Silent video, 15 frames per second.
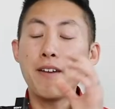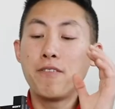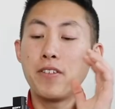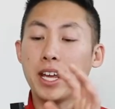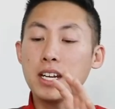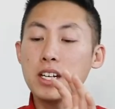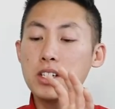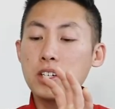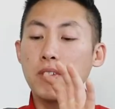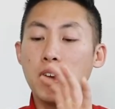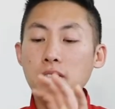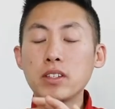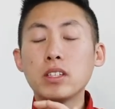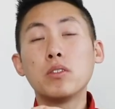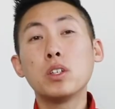advantage of
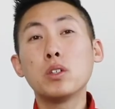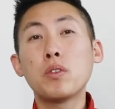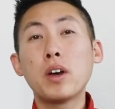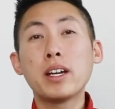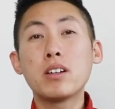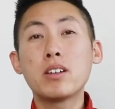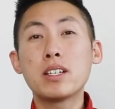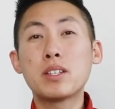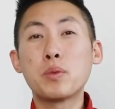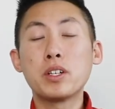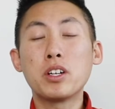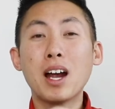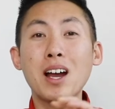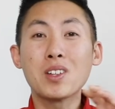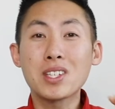having the viewfinder is
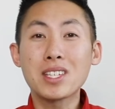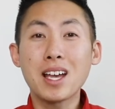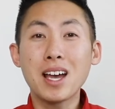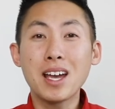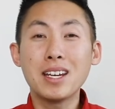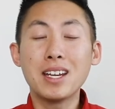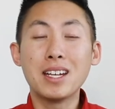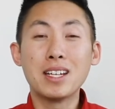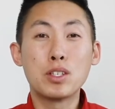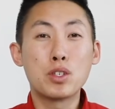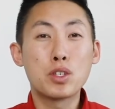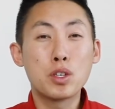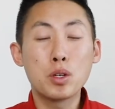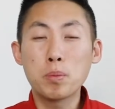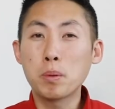when you're outside and
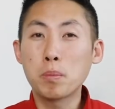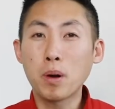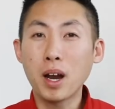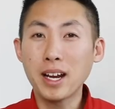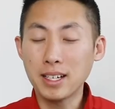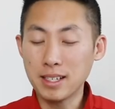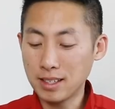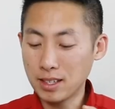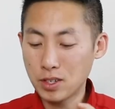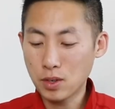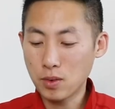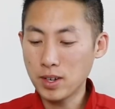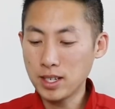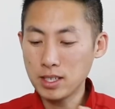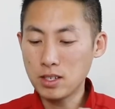it's super bright and the
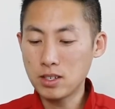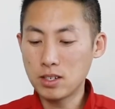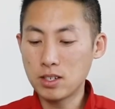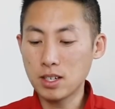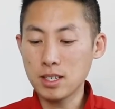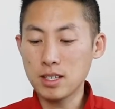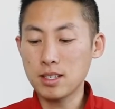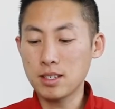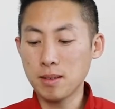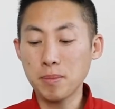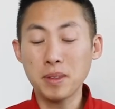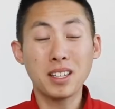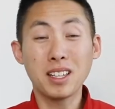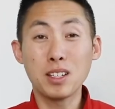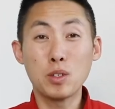screen's just
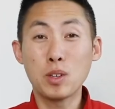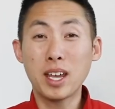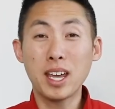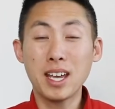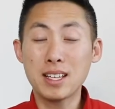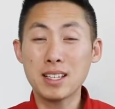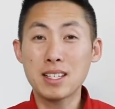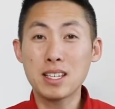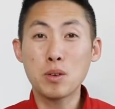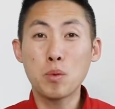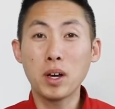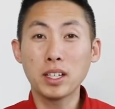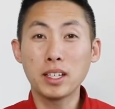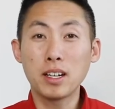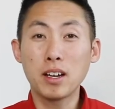something that you can't see
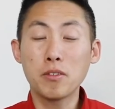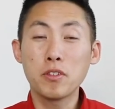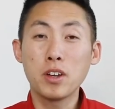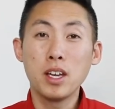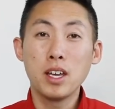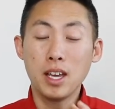well enough,